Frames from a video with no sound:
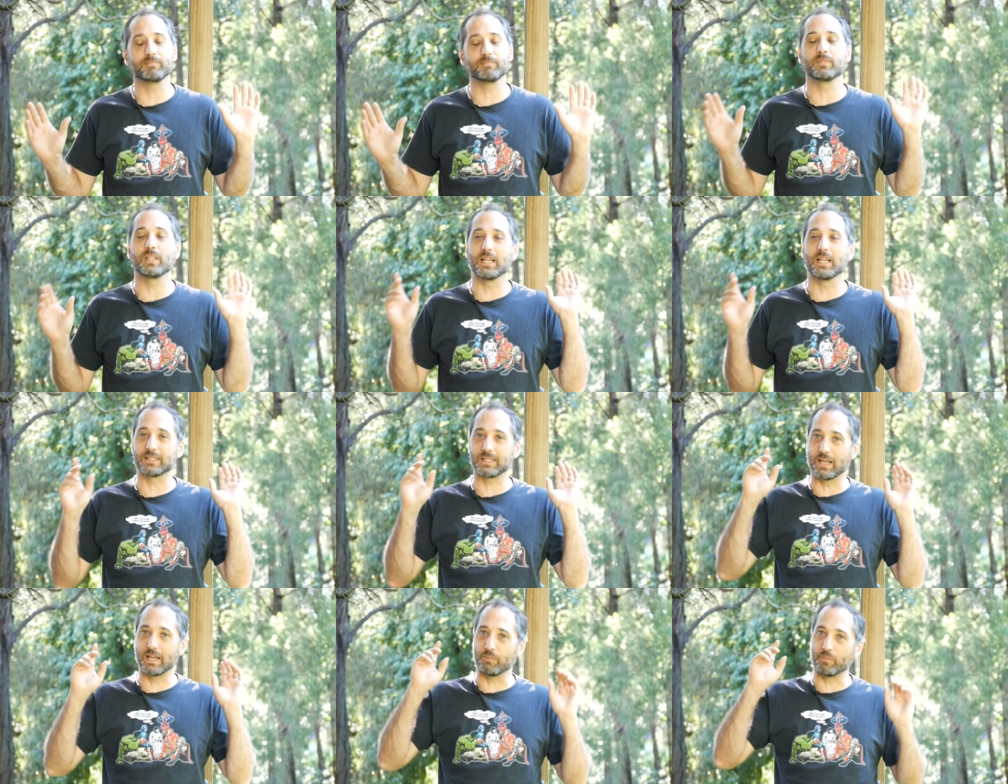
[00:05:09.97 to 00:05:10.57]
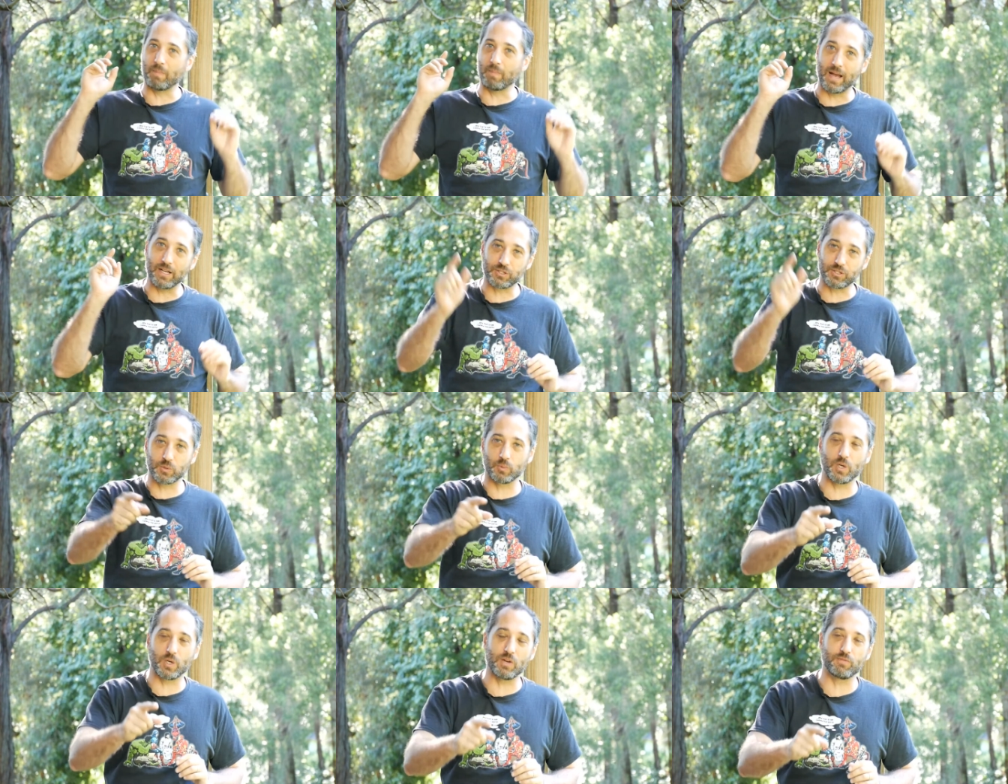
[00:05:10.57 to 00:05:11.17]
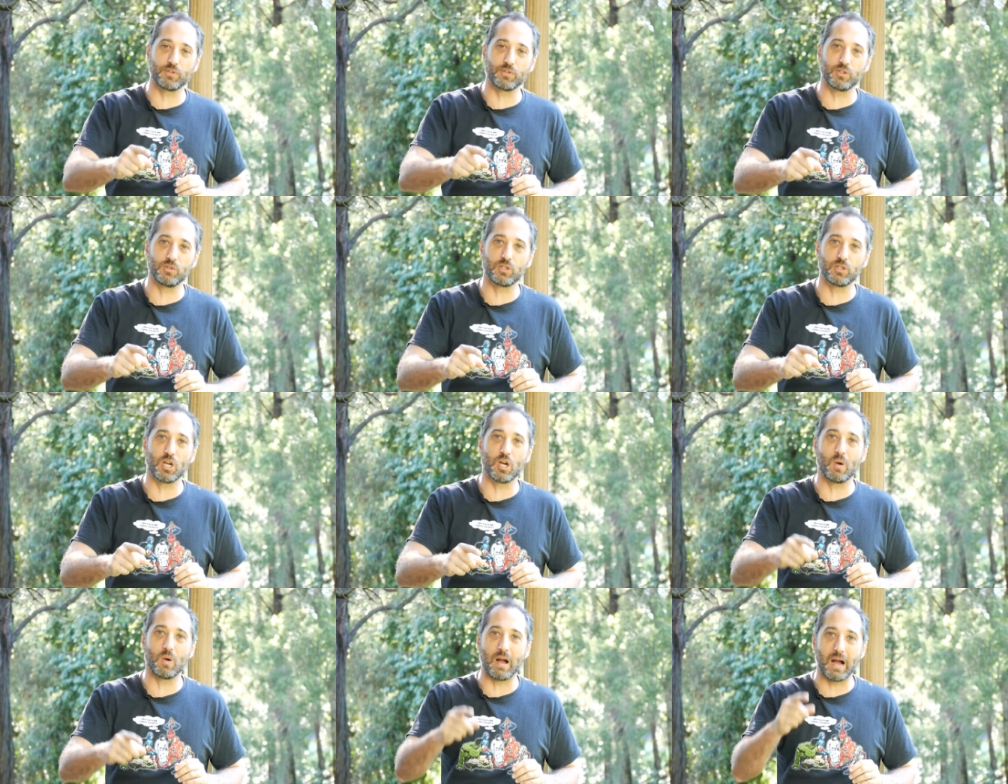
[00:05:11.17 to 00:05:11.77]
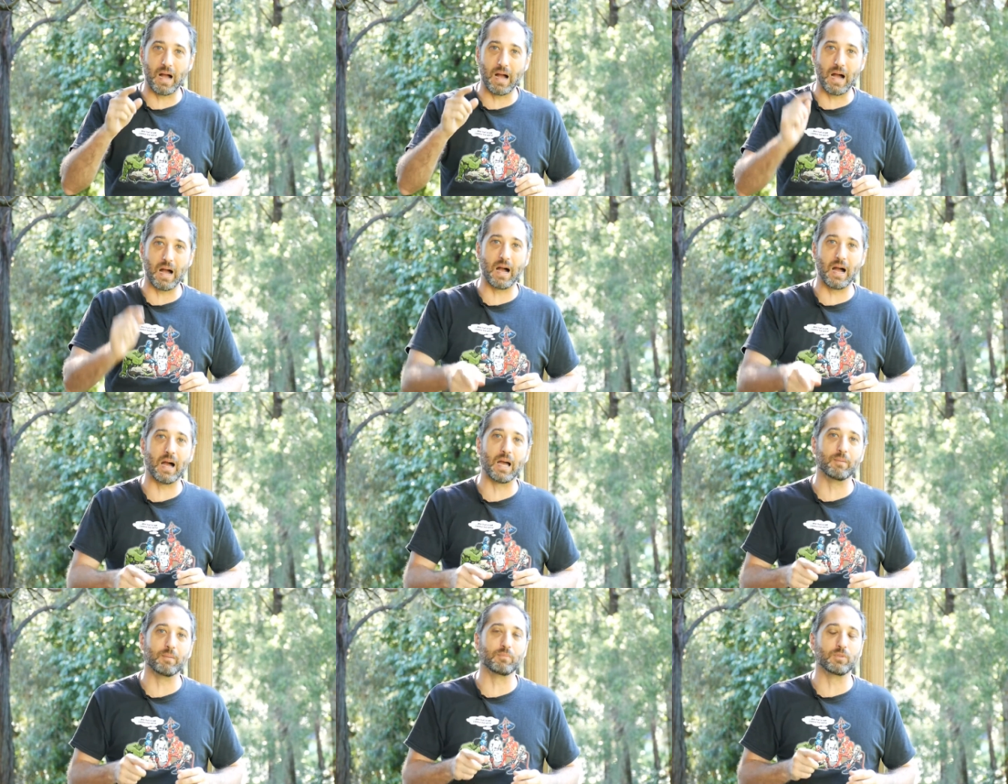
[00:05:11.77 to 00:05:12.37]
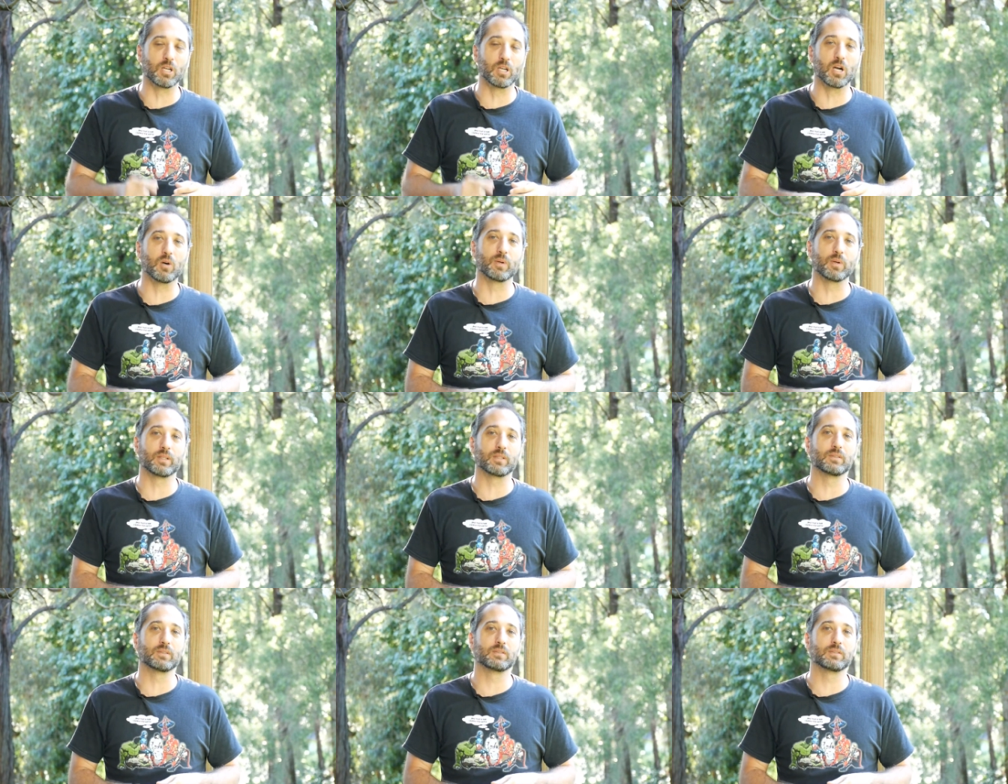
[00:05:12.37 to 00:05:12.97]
Yes, master, wherever you go, I'm going.